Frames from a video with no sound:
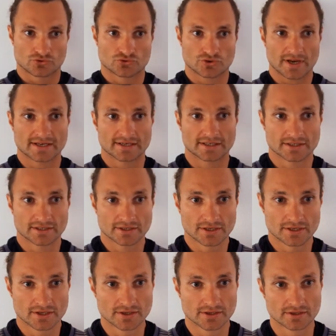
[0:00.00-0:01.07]

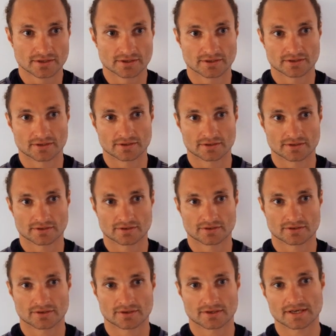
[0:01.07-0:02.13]
Training,
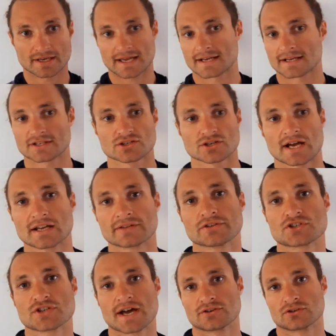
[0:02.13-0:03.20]
again, it's kind of
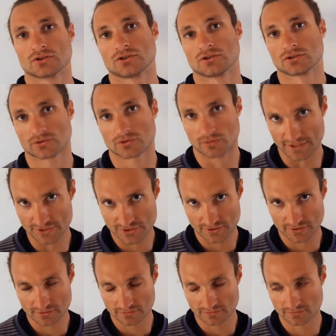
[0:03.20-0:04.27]
a general
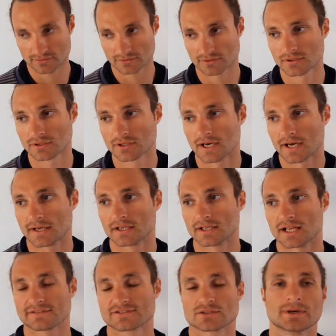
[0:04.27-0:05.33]
question, and
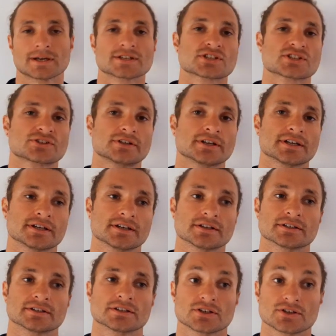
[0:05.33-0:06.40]
I'll have to answer it in
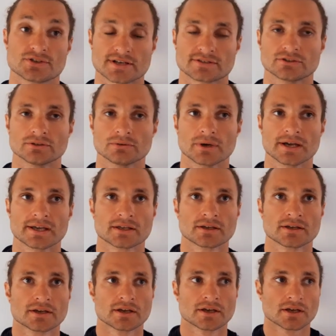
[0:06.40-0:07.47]
a general way.
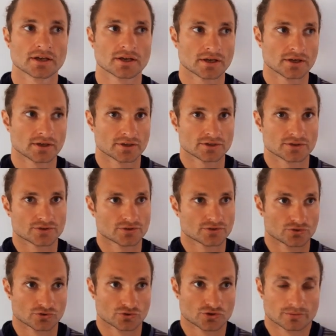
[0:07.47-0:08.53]

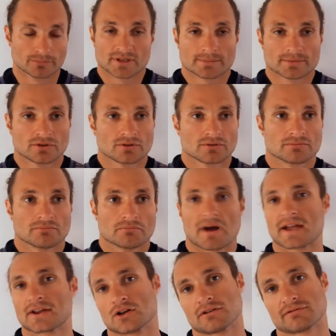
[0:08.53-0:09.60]
Some people
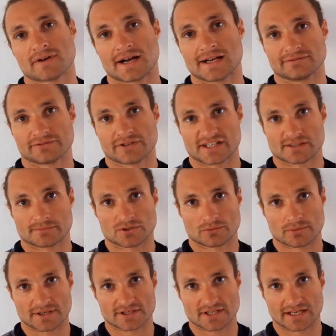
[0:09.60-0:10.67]
might not find variable
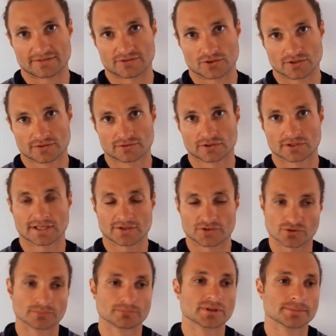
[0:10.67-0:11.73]
weight dives useful, and
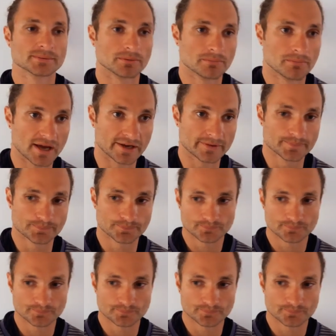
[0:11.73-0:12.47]
some people may.